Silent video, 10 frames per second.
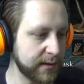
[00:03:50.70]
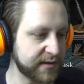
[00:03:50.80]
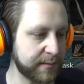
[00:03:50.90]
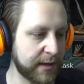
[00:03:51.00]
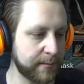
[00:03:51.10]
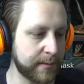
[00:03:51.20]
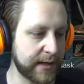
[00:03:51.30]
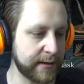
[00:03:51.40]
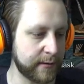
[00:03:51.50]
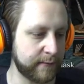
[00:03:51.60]
Small
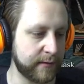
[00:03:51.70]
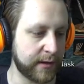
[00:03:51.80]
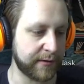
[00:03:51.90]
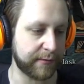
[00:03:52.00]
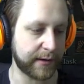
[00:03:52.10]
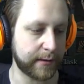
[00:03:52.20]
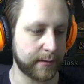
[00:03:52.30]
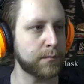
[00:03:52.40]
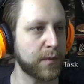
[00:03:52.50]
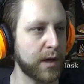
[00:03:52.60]
banner of Lothric.
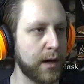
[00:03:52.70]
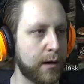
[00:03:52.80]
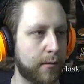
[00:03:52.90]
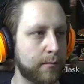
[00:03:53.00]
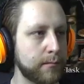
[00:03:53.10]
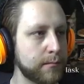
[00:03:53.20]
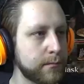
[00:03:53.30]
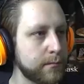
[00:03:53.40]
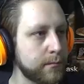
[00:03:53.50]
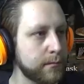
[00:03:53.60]
Oh!
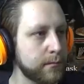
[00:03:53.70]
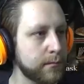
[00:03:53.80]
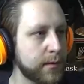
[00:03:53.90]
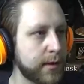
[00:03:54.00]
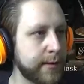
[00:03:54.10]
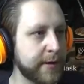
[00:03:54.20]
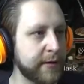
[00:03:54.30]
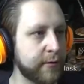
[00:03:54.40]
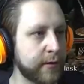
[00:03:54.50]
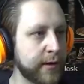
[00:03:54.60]
Hey
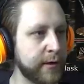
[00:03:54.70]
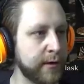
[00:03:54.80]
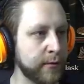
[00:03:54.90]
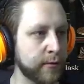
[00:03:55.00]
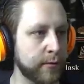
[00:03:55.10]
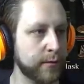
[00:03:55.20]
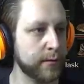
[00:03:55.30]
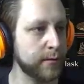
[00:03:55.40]
man, who are you?